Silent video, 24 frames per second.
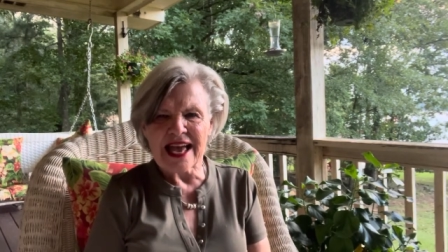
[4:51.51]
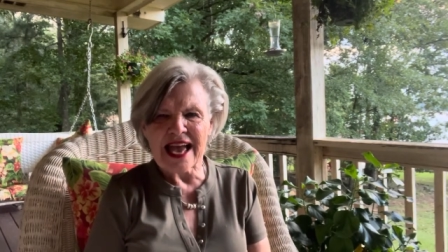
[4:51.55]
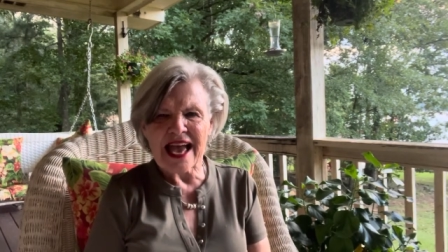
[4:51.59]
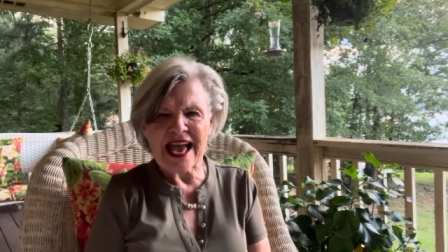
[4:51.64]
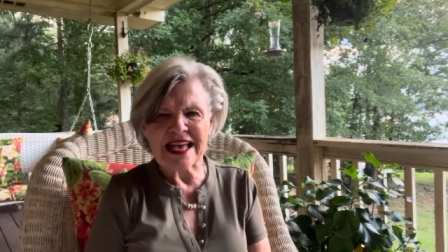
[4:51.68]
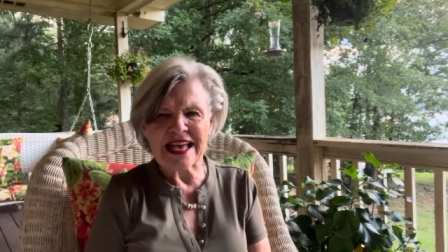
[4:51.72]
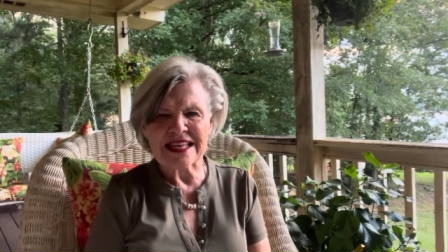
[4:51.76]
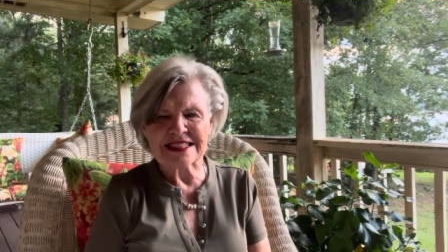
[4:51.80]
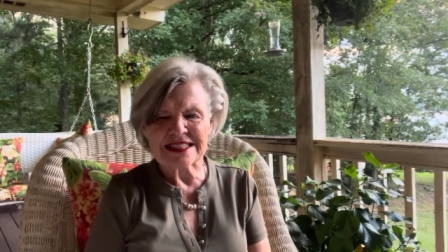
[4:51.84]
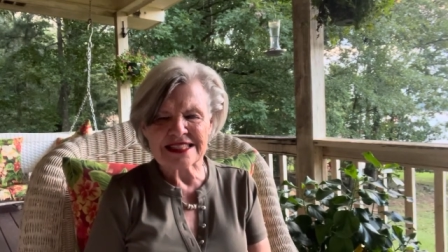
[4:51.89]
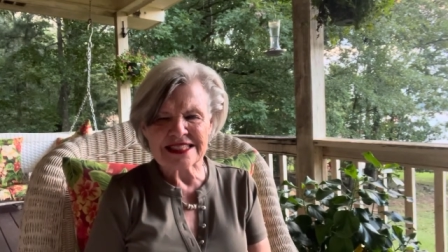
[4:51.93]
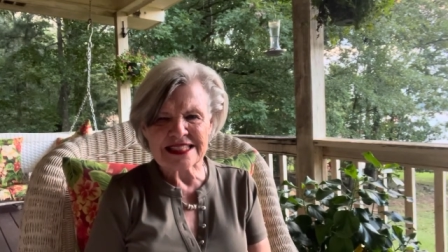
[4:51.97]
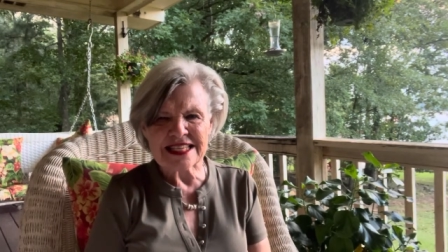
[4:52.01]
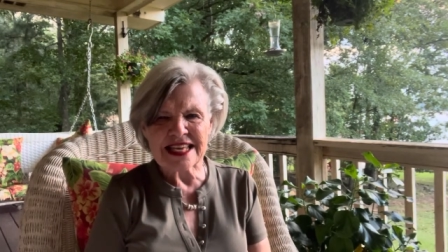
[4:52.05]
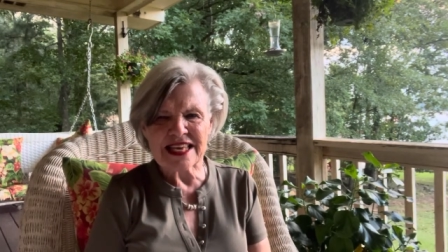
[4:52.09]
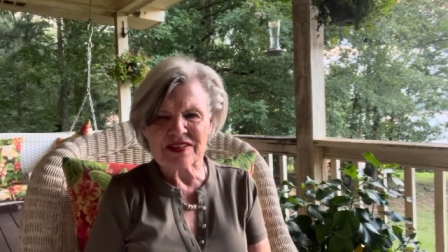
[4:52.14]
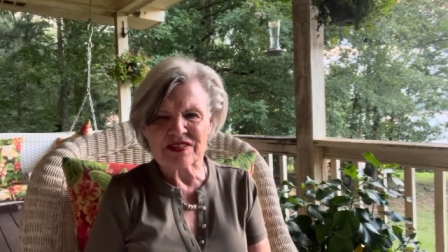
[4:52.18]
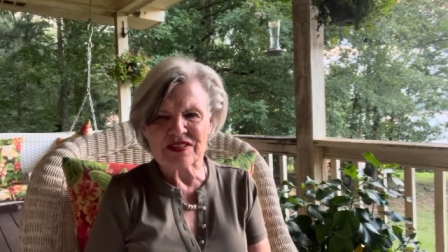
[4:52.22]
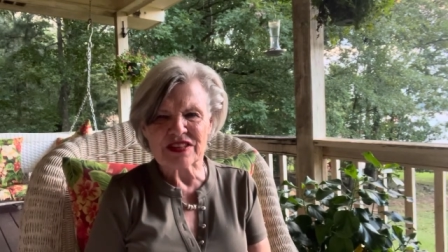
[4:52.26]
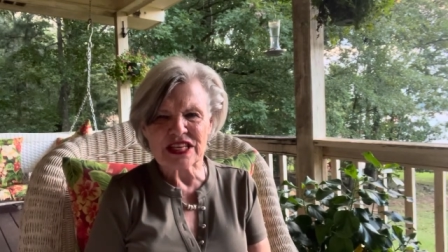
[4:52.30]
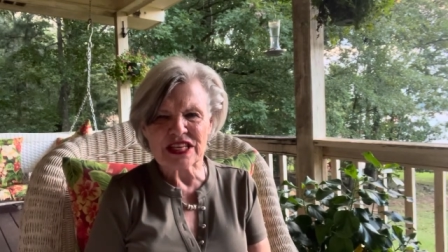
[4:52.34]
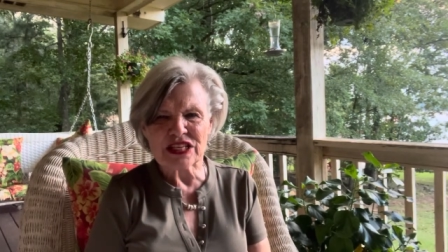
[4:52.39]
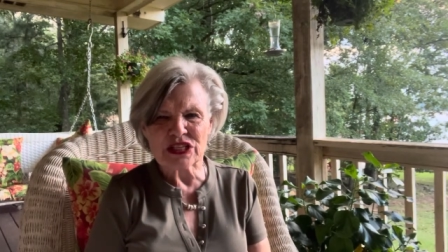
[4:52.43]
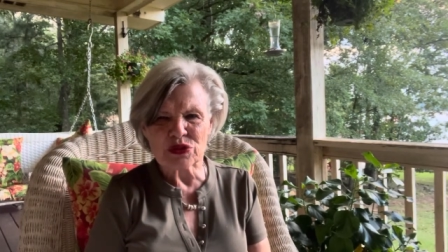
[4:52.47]
and said
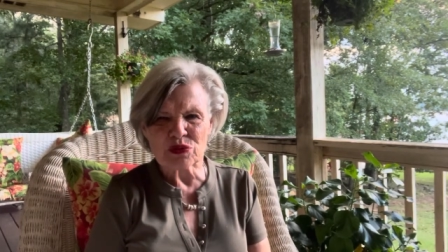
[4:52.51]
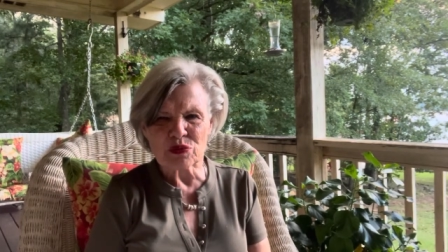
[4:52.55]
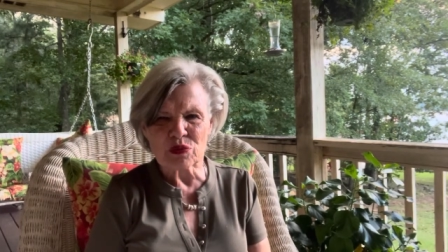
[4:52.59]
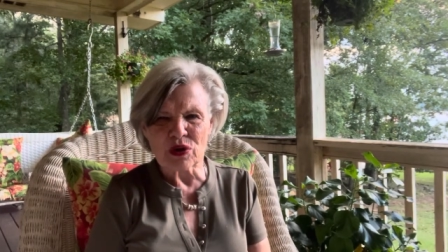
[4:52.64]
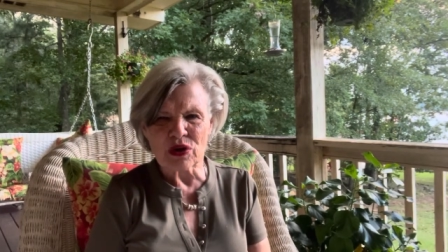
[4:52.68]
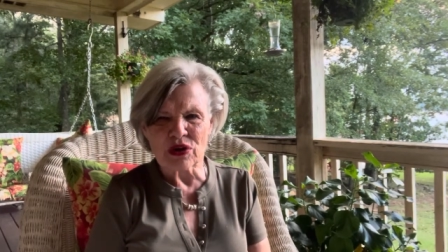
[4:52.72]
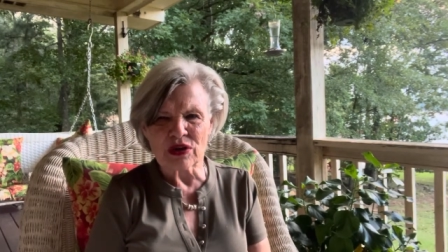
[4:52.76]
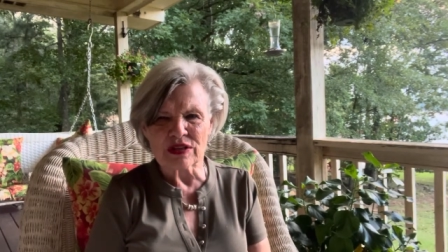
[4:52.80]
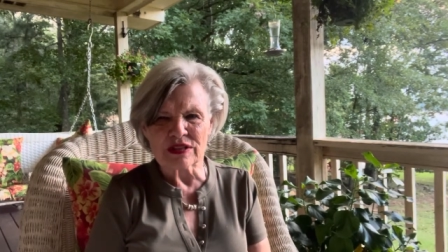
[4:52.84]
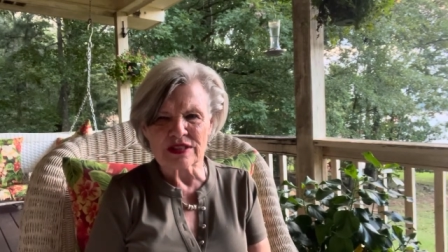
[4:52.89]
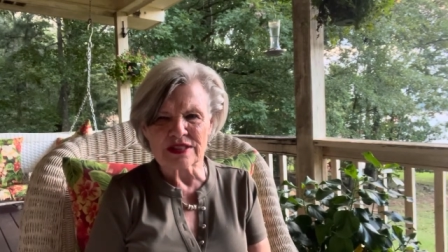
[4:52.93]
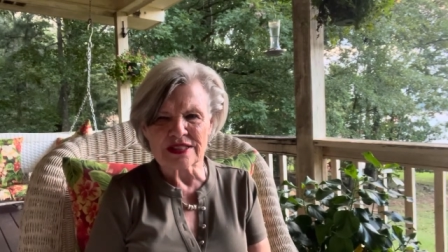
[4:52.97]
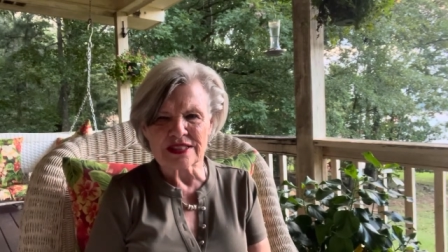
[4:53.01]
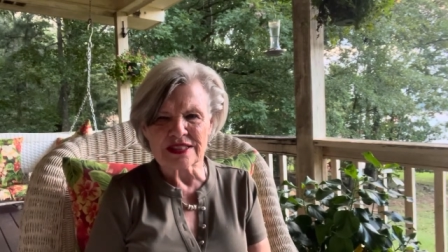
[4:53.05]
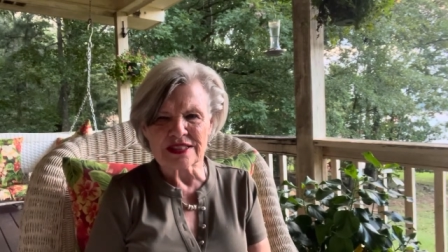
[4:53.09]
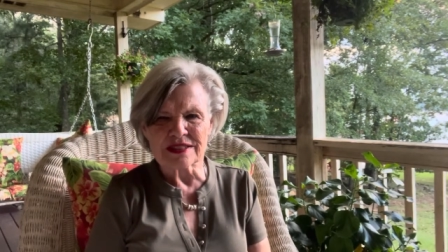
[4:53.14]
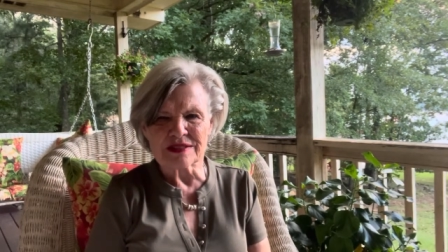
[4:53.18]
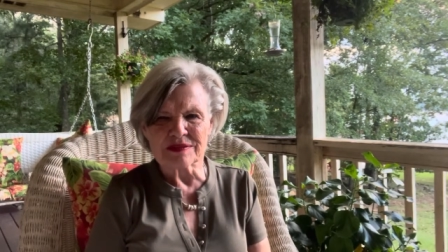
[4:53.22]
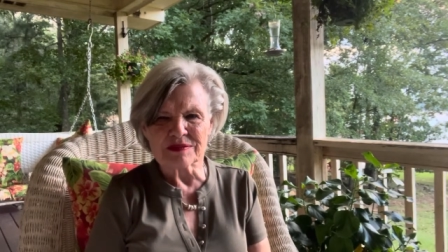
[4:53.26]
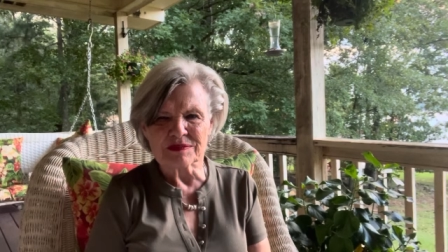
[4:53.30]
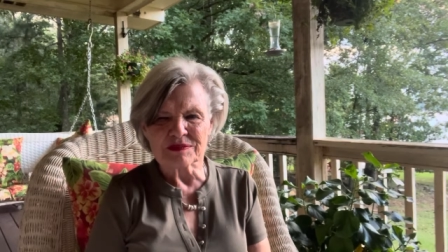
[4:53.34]
these words